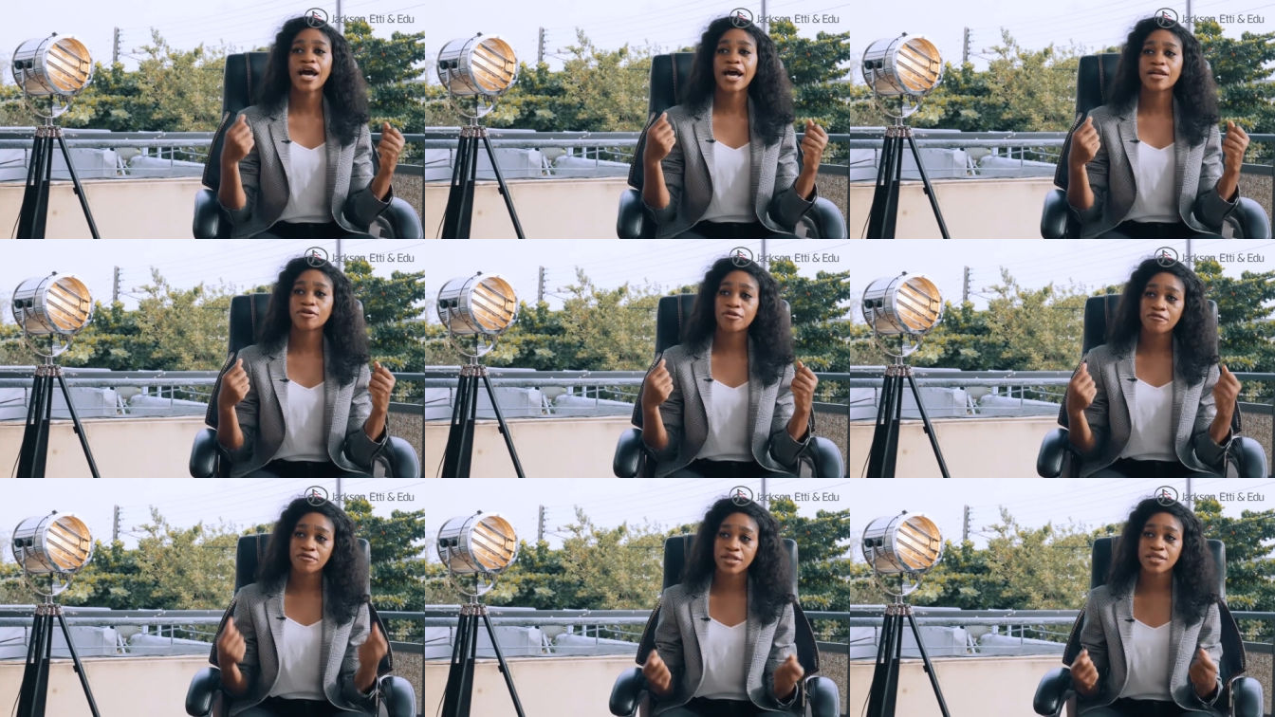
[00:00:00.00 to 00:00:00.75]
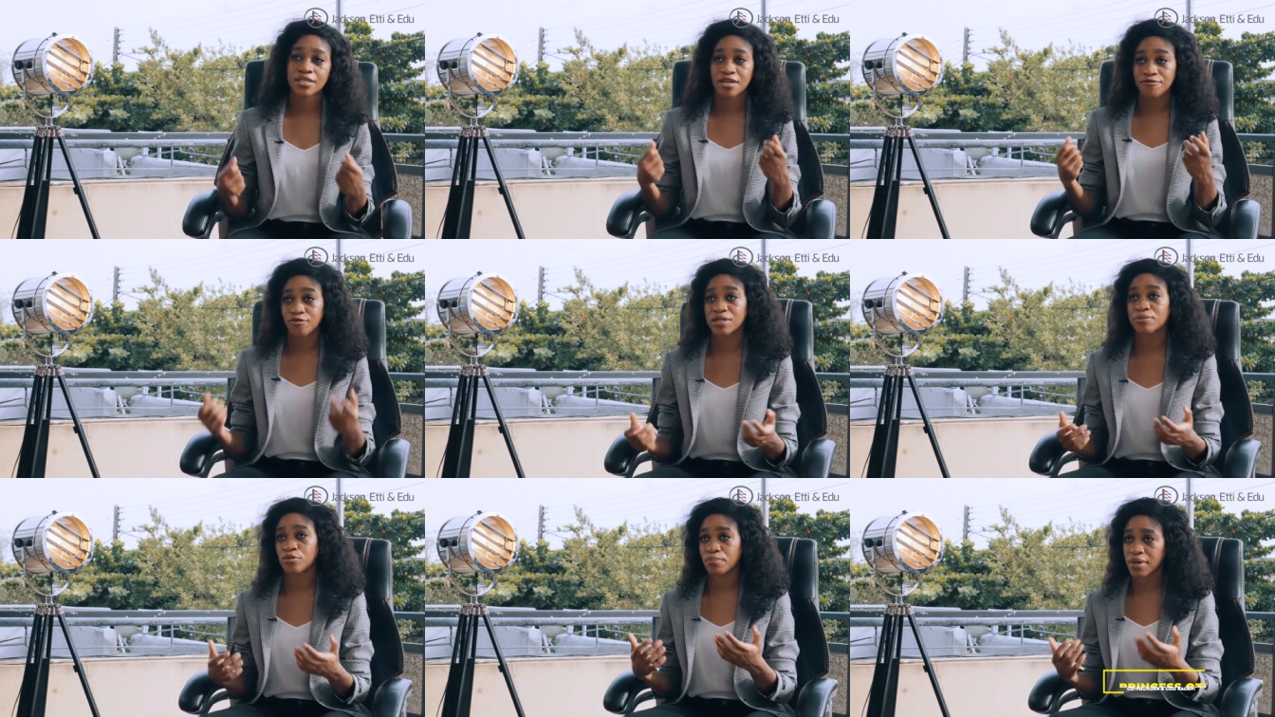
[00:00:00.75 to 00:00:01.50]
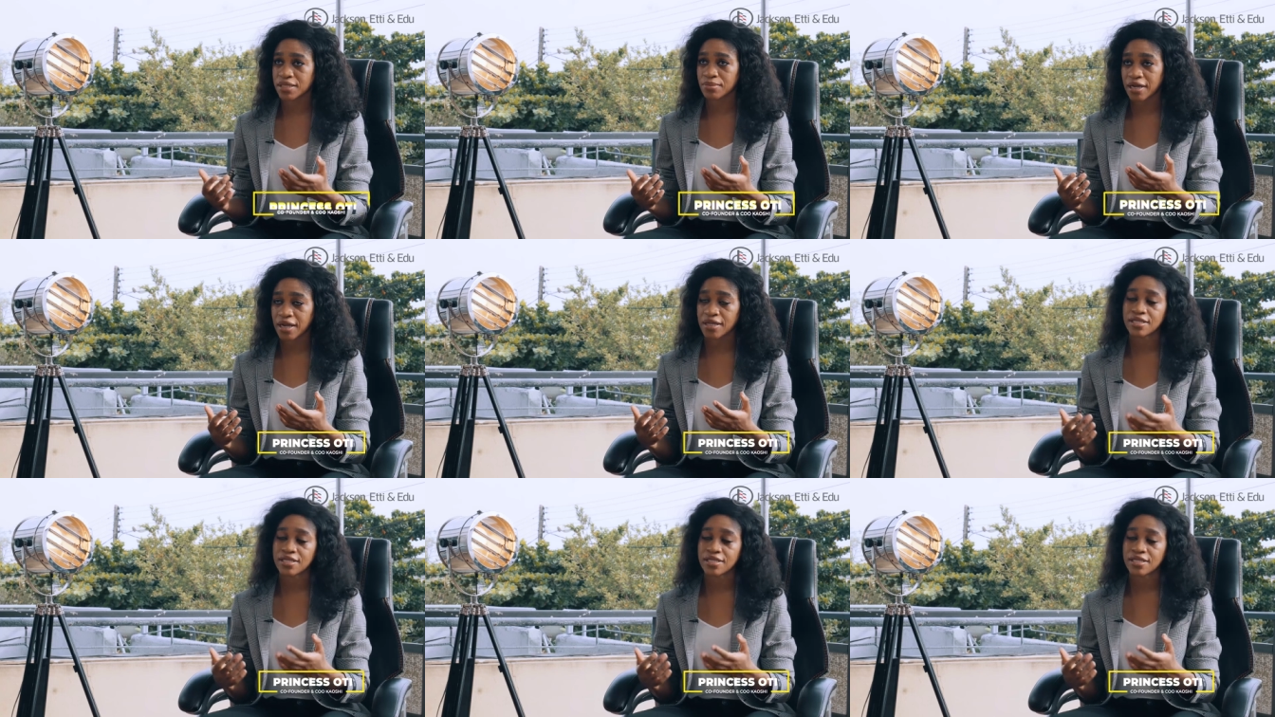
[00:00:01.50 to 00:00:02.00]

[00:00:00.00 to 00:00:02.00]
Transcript: and convenient and affordable manner.